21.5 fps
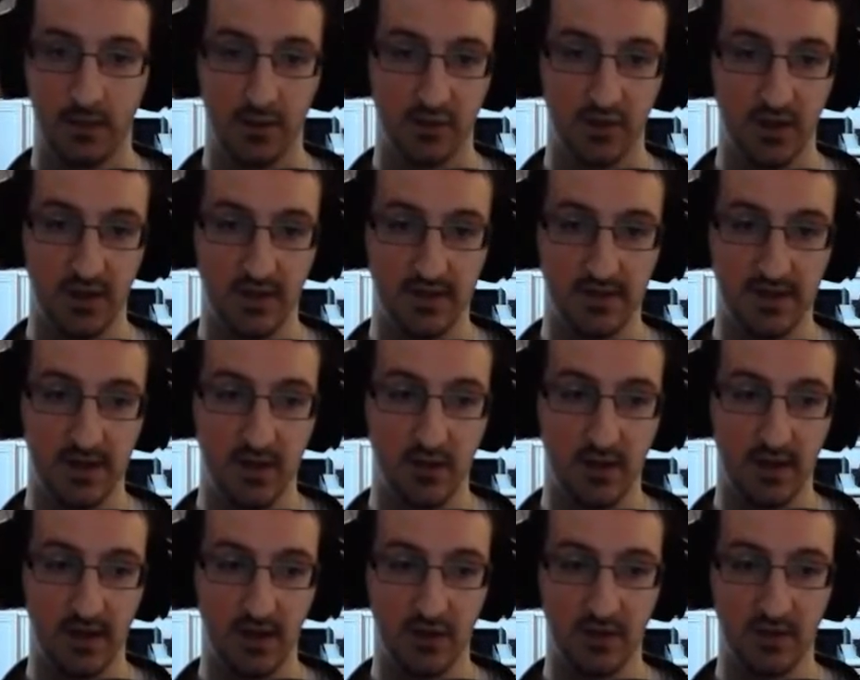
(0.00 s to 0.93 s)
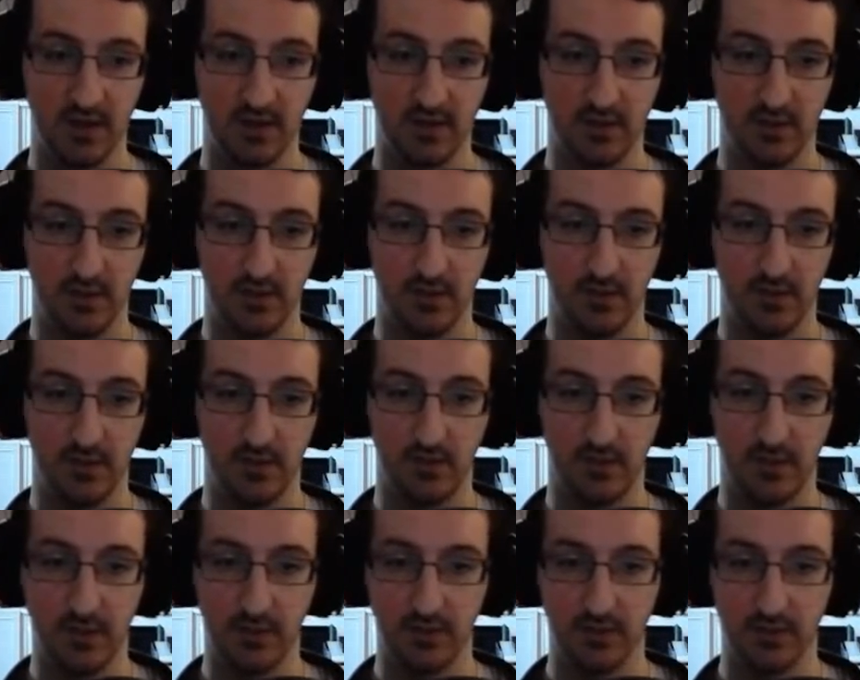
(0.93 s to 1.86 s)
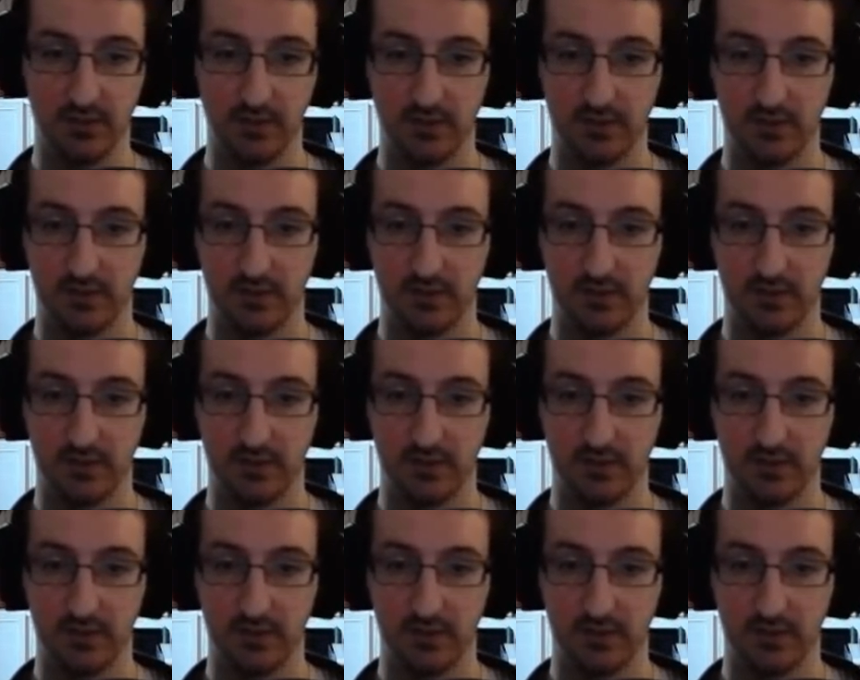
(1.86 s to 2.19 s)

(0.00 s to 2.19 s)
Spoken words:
You can see you can just like do it to move around.